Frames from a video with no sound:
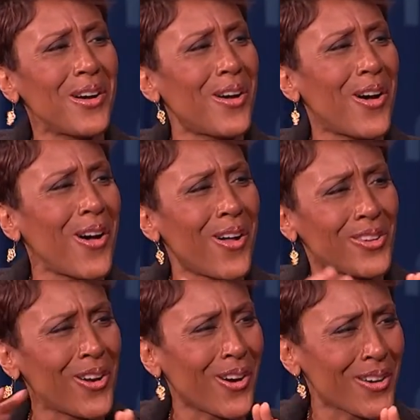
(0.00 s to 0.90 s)
all
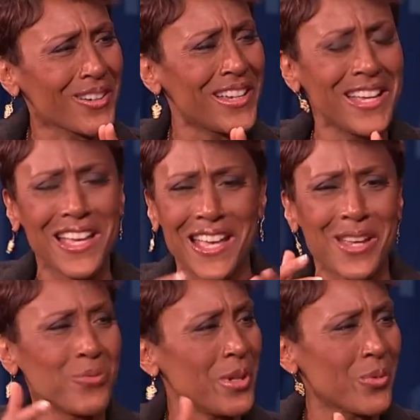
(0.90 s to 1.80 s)
are,
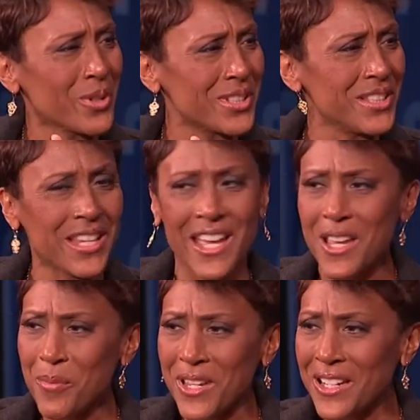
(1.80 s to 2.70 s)
and we were today, I
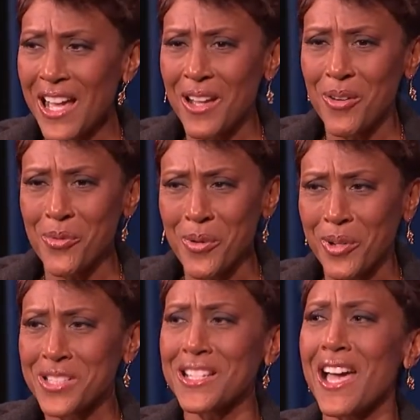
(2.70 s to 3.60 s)
mean, we were
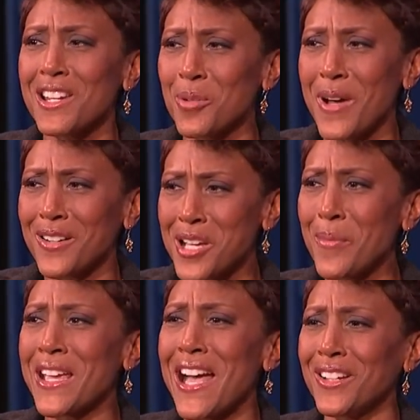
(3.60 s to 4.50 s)
excited about
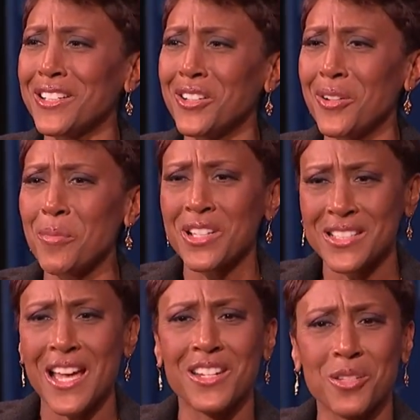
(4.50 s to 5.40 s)
coming out here. I'm
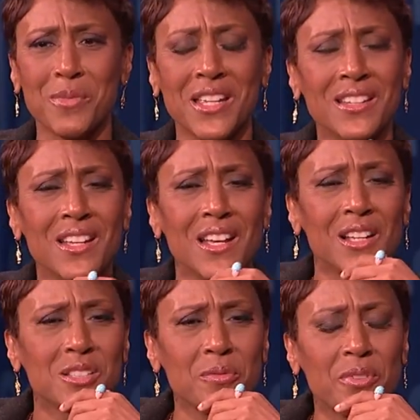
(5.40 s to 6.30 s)
excited to meet
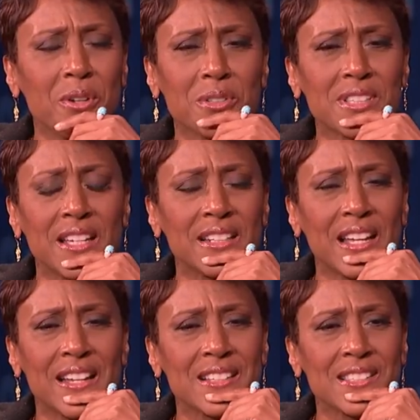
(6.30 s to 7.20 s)
some folks, and
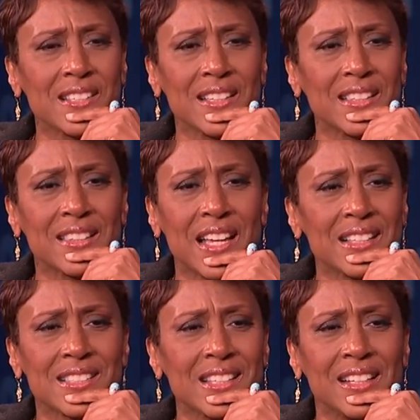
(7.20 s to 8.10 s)
I just think that
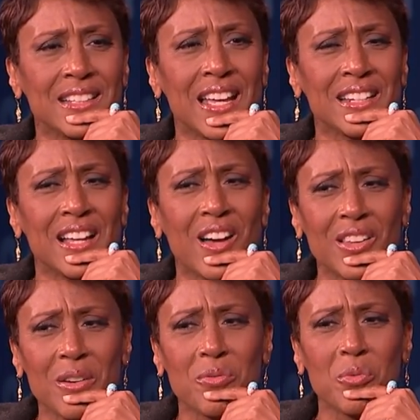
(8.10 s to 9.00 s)
that's it. And all
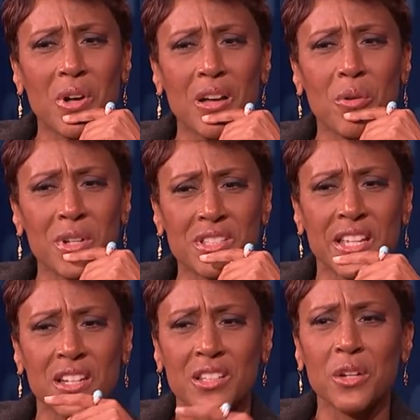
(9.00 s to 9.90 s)
I want to say
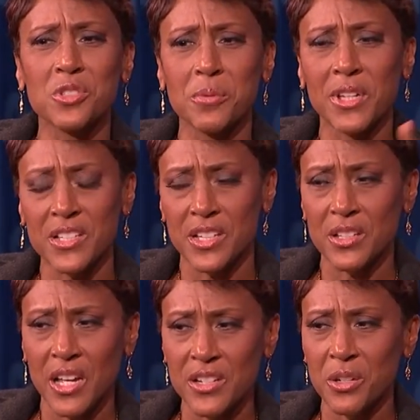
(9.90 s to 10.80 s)
in closing, because
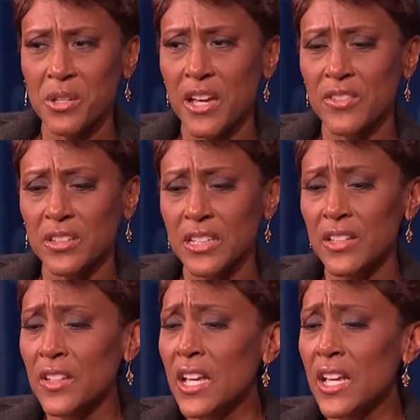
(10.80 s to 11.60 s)
I know you have to leave,